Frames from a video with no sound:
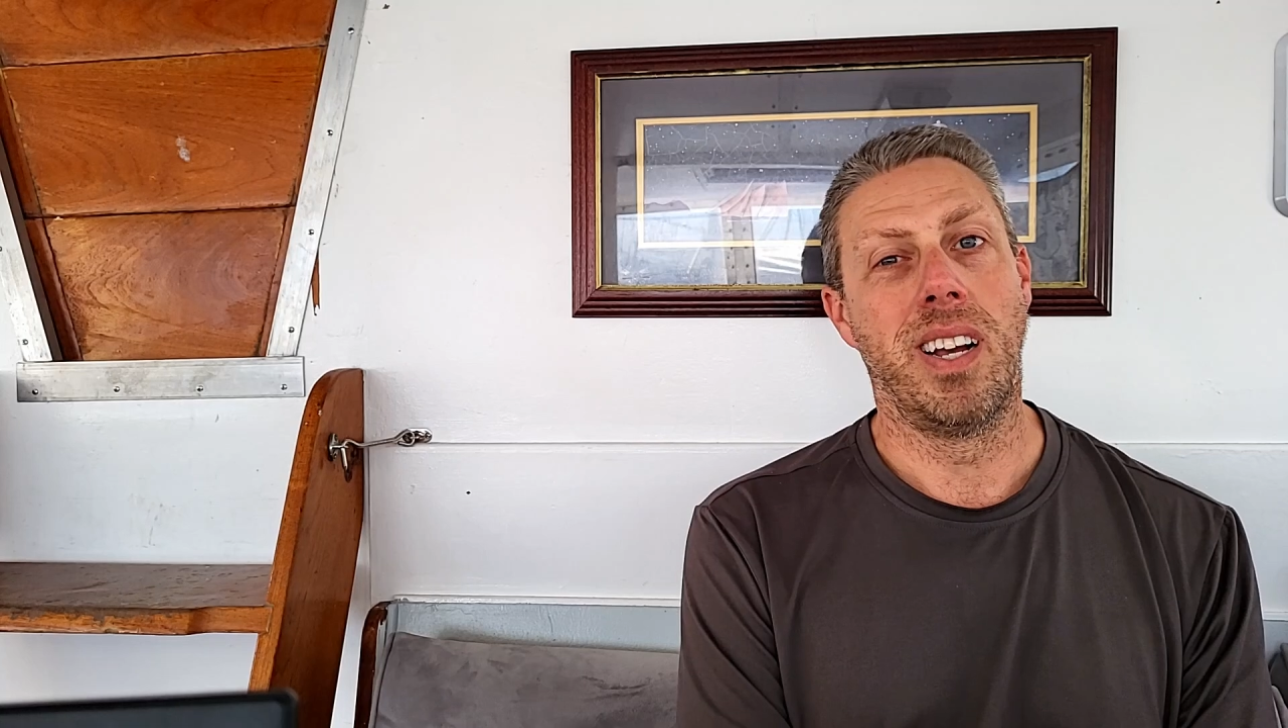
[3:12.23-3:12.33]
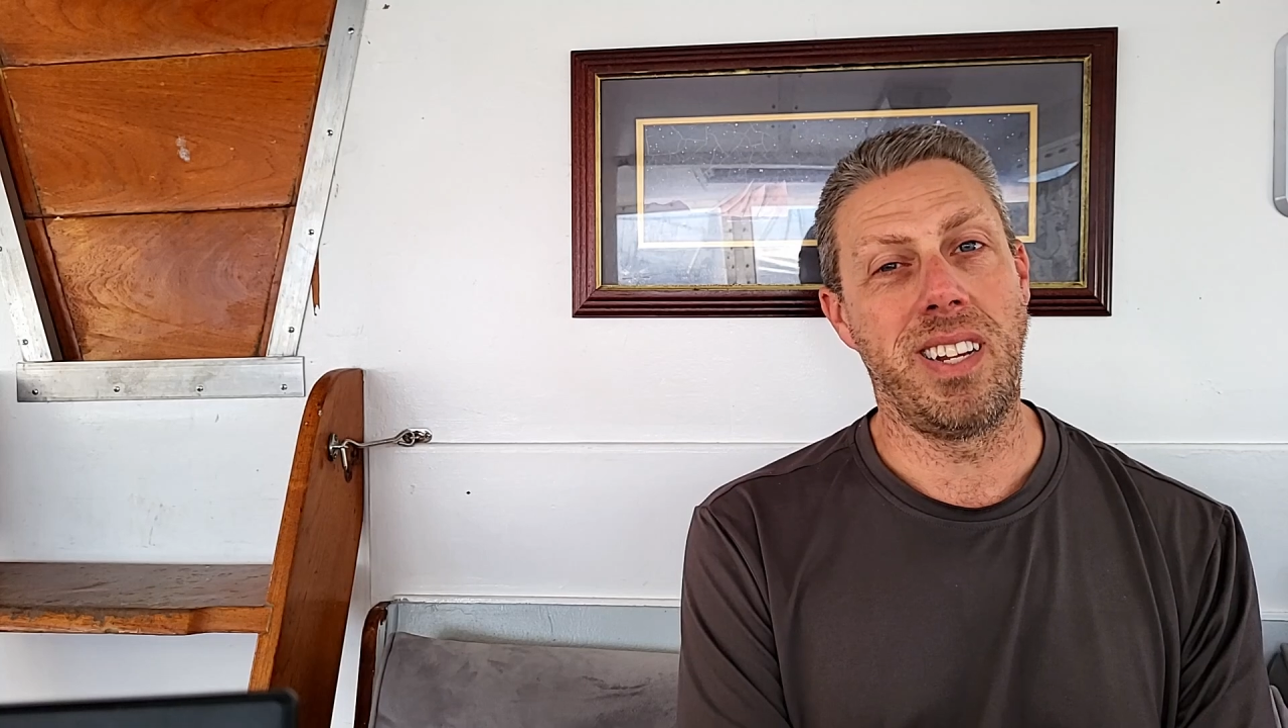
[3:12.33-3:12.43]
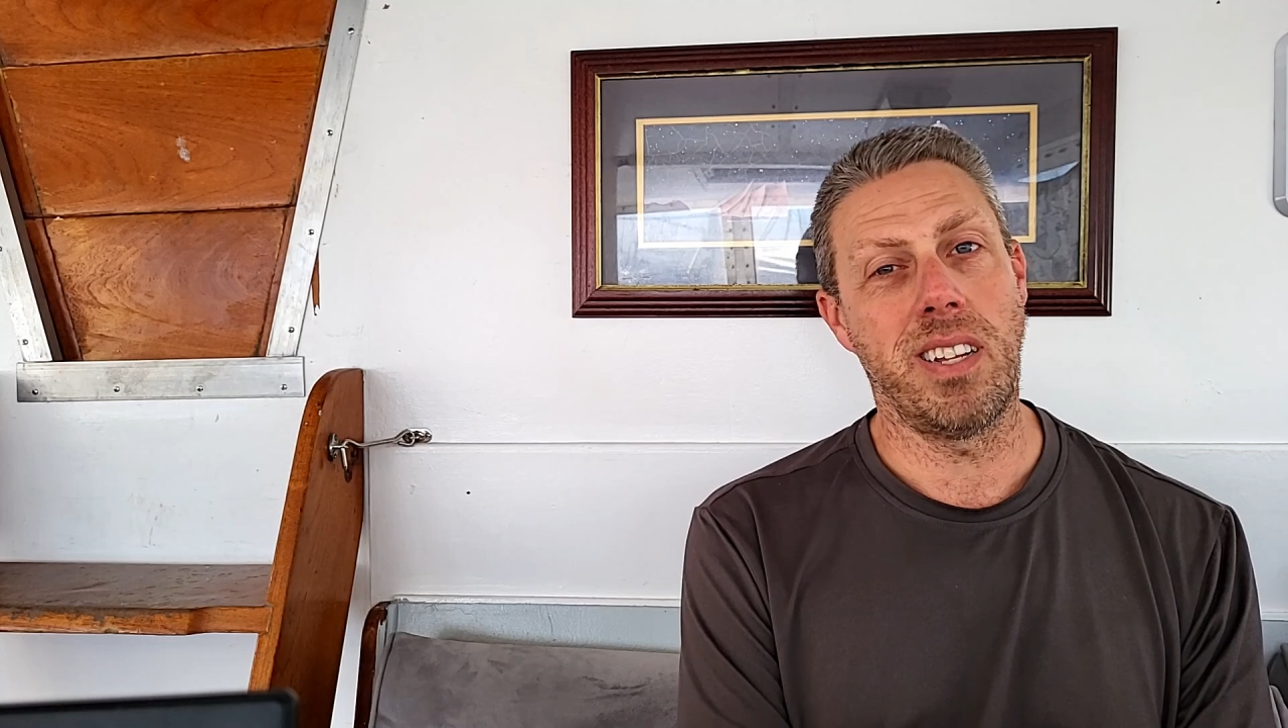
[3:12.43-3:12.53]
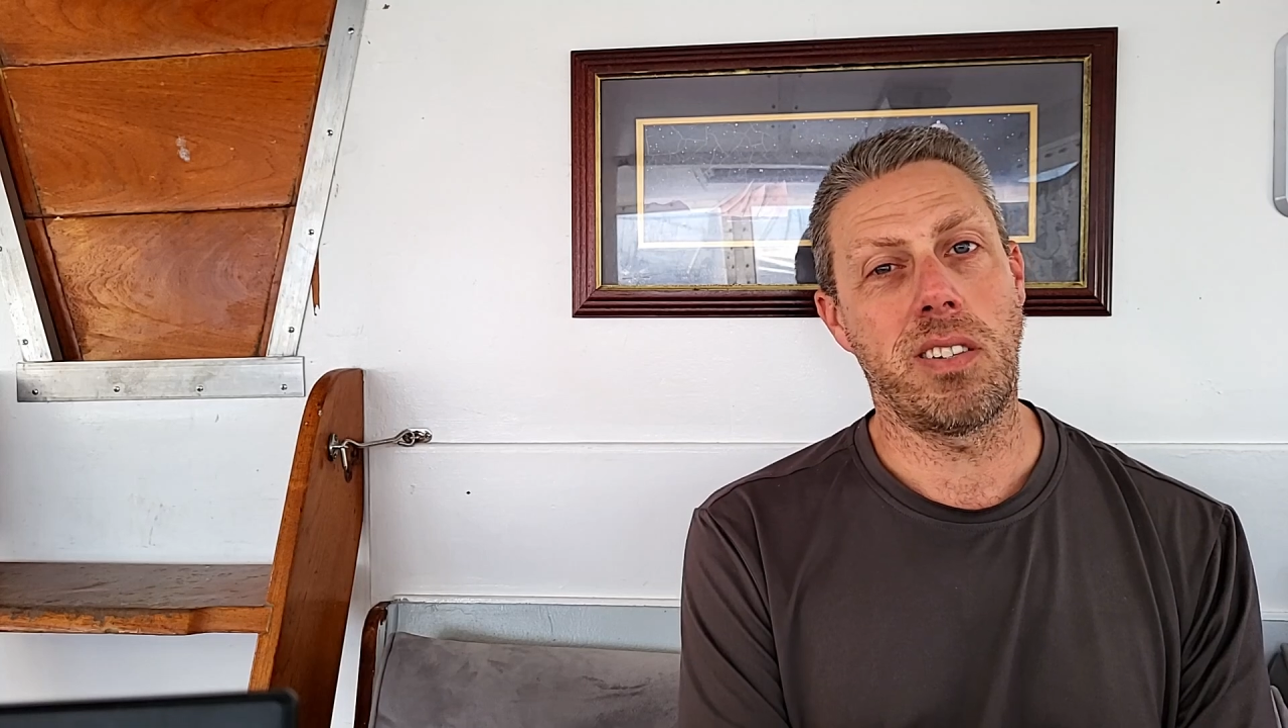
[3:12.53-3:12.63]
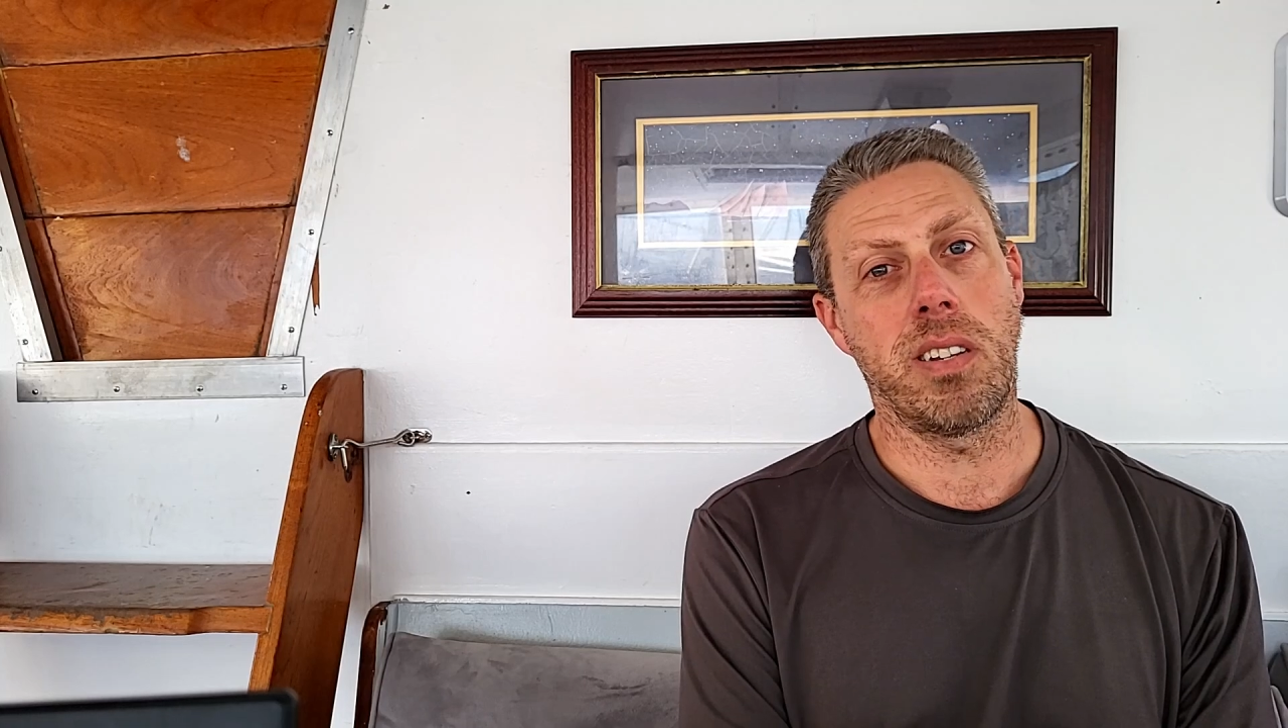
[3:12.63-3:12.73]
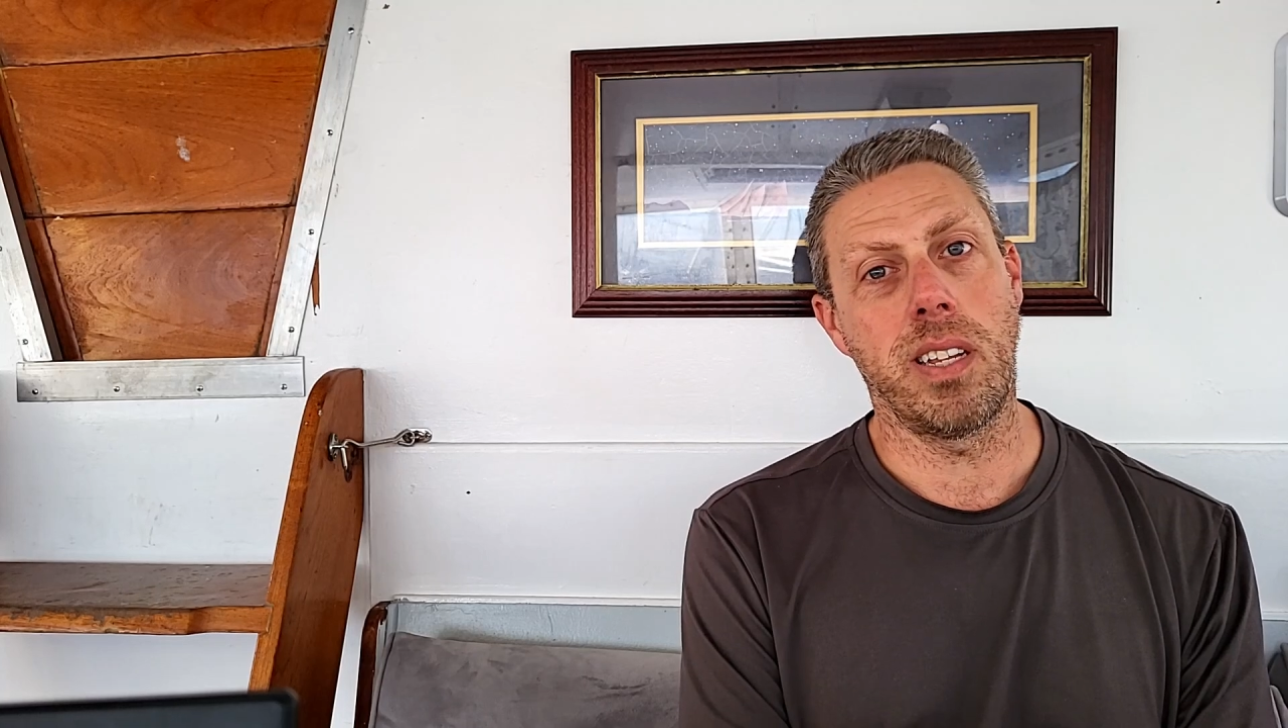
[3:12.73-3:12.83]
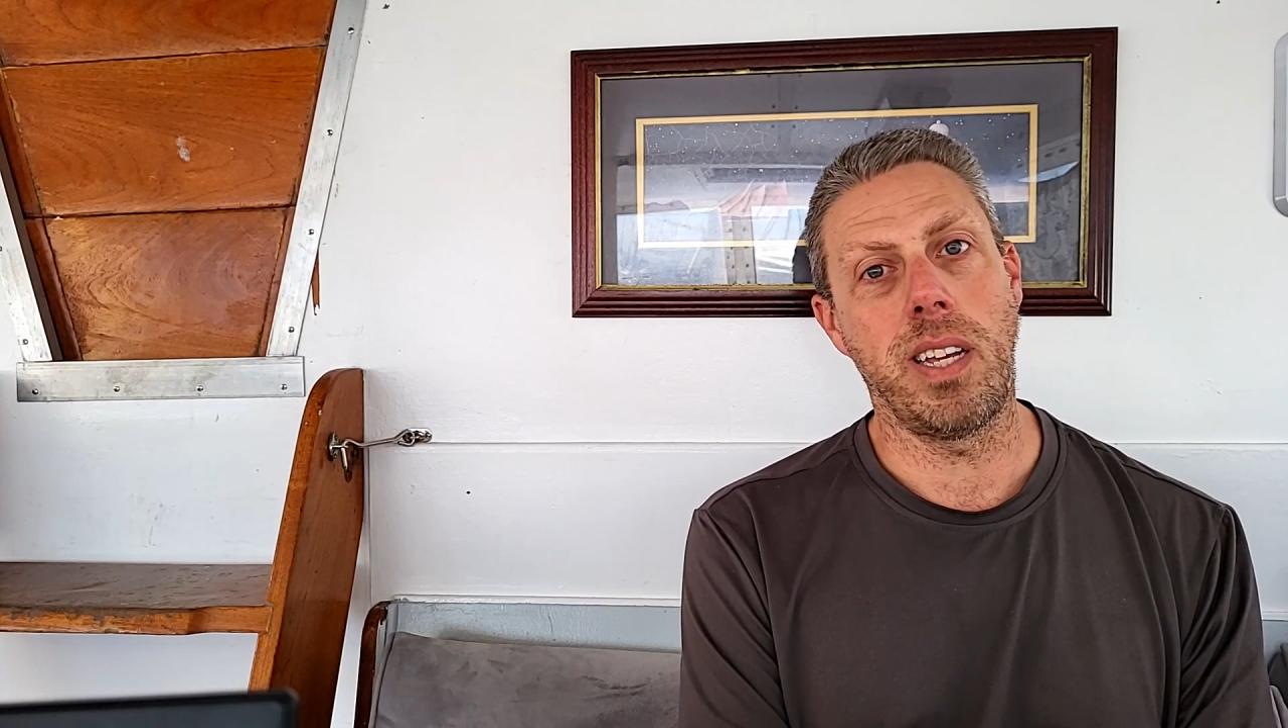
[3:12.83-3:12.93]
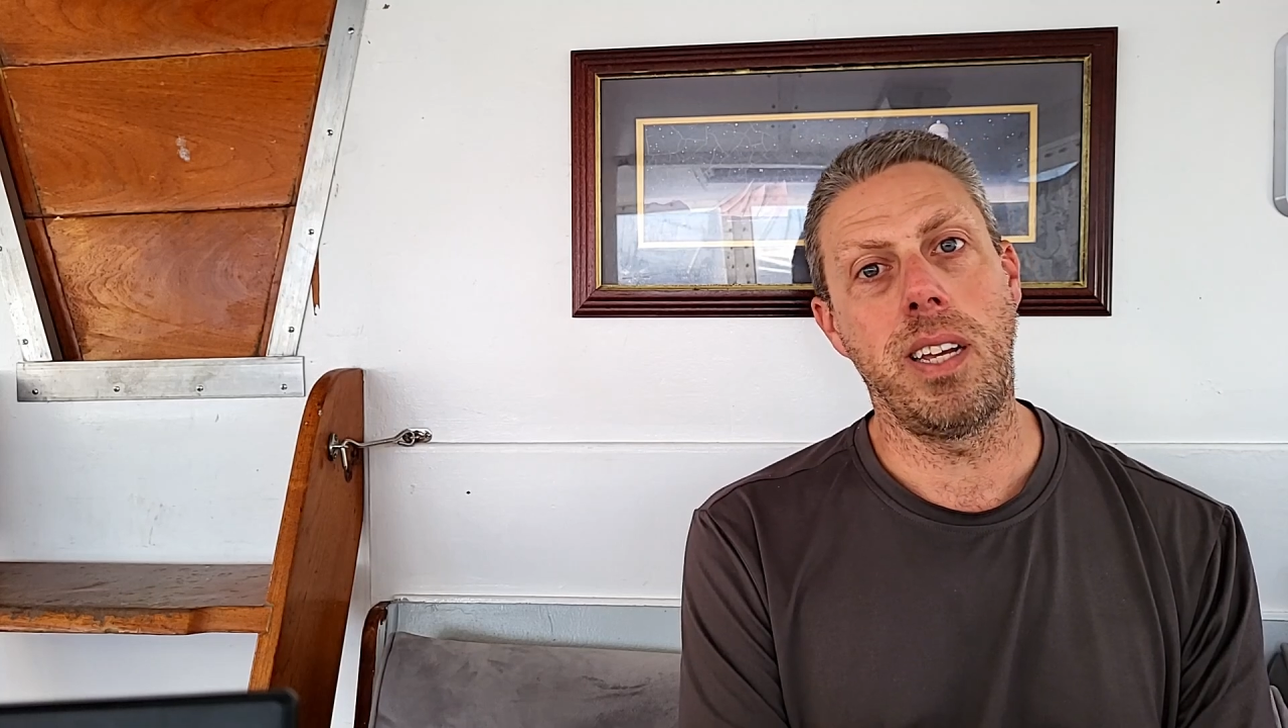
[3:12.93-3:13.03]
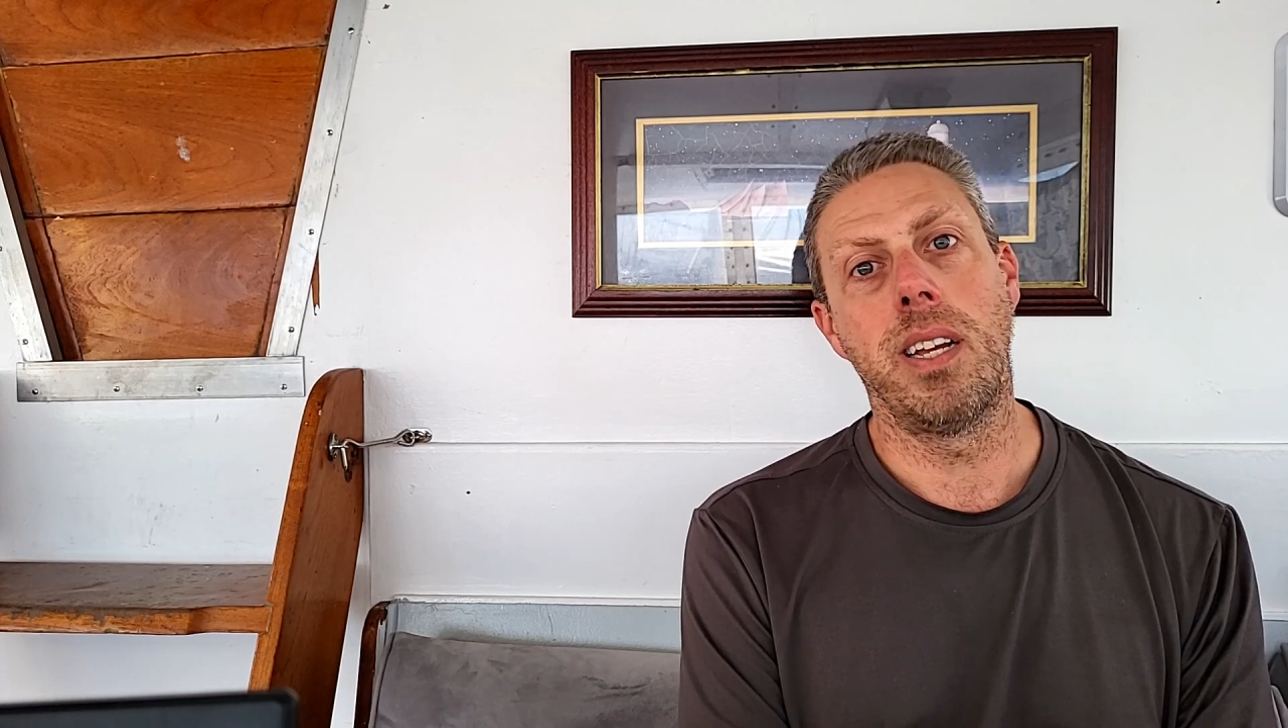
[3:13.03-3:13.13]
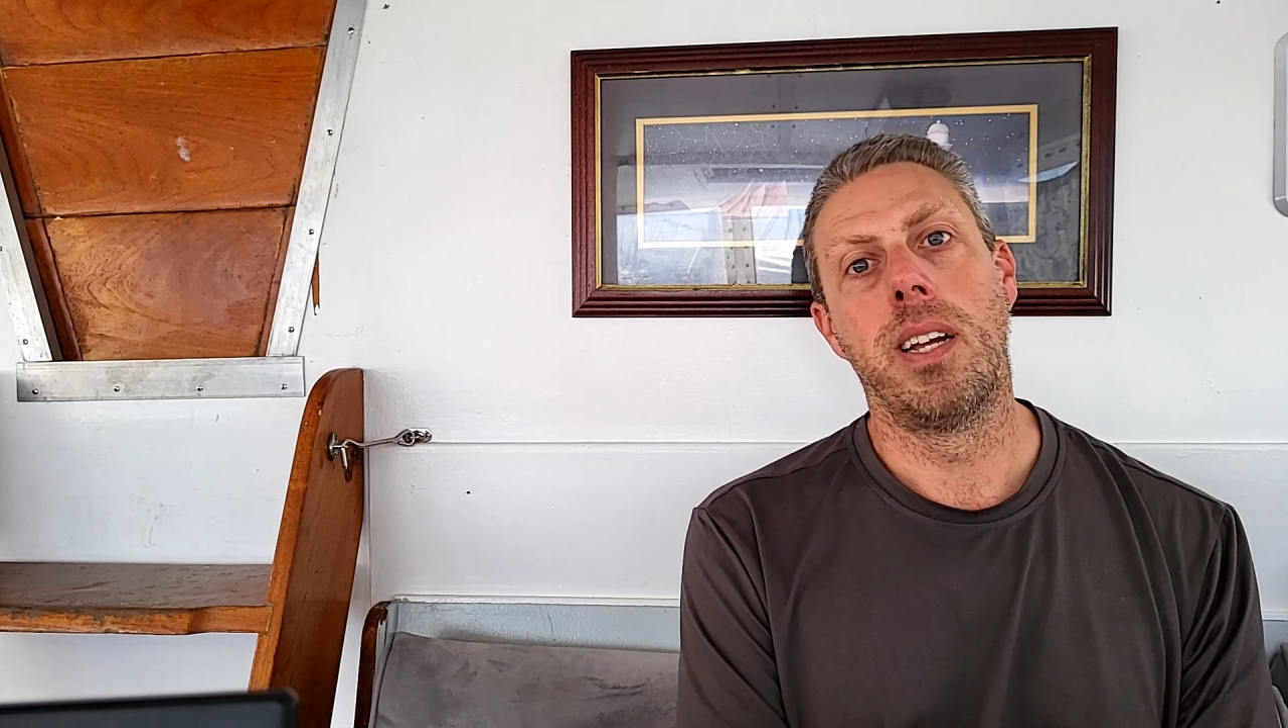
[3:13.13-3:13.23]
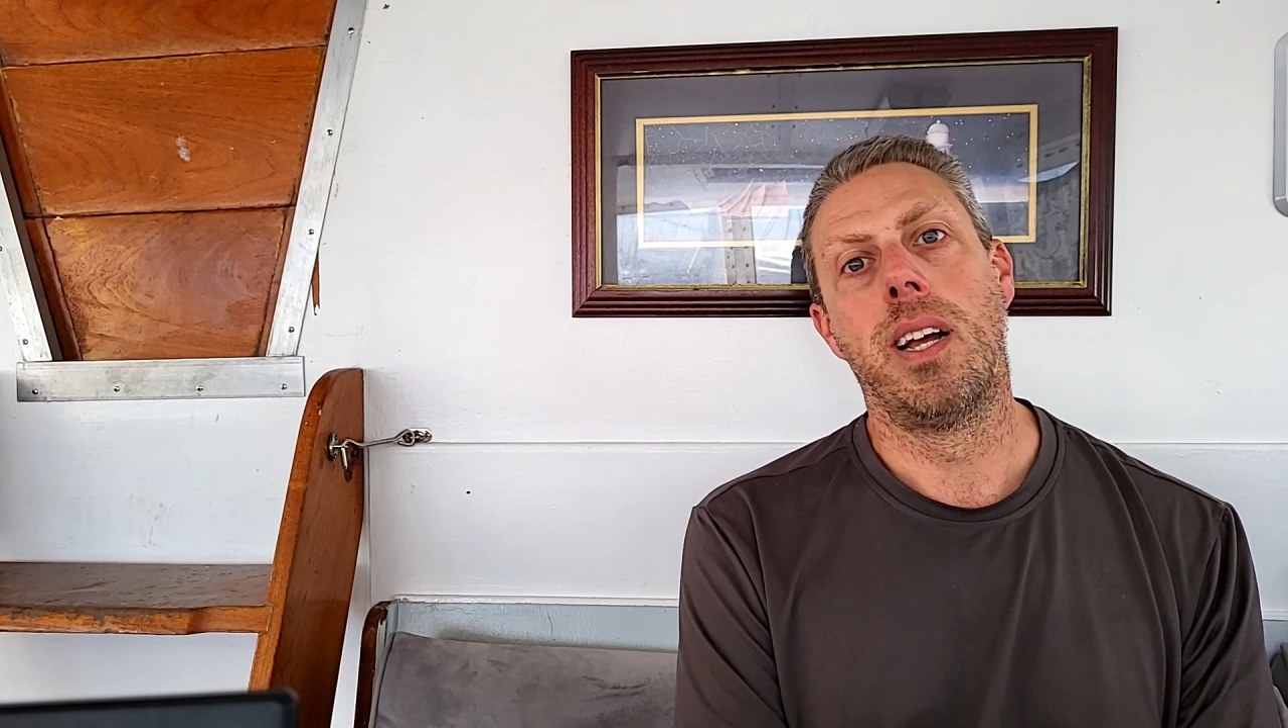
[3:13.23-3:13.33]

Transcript: Additionally,